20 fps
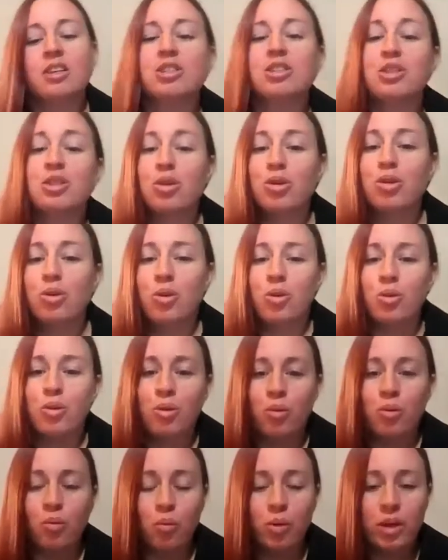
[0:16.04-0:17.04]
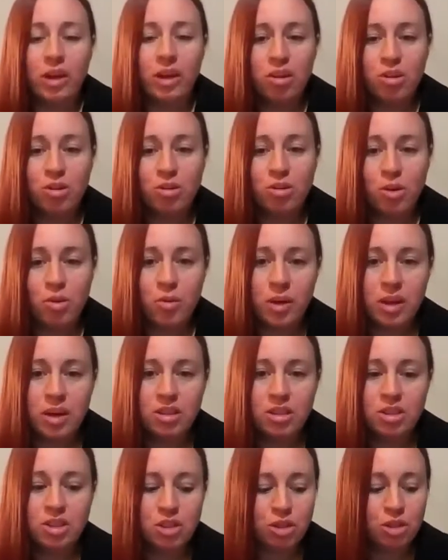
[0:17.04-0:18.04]
So we are
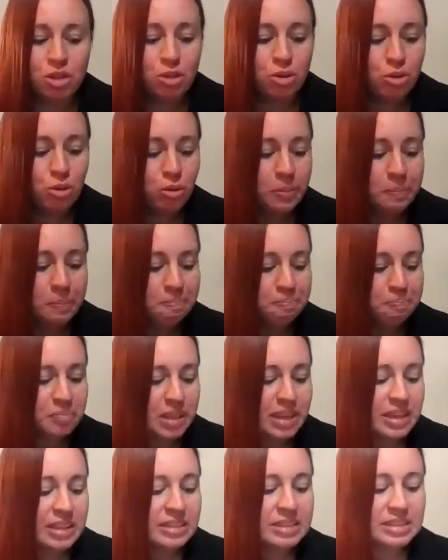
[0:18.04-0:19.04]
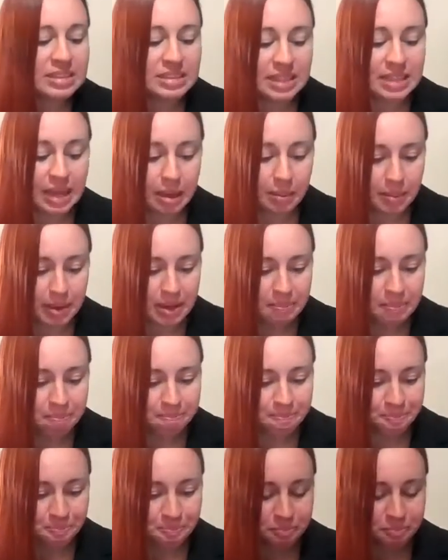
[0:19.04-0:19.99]
going to examine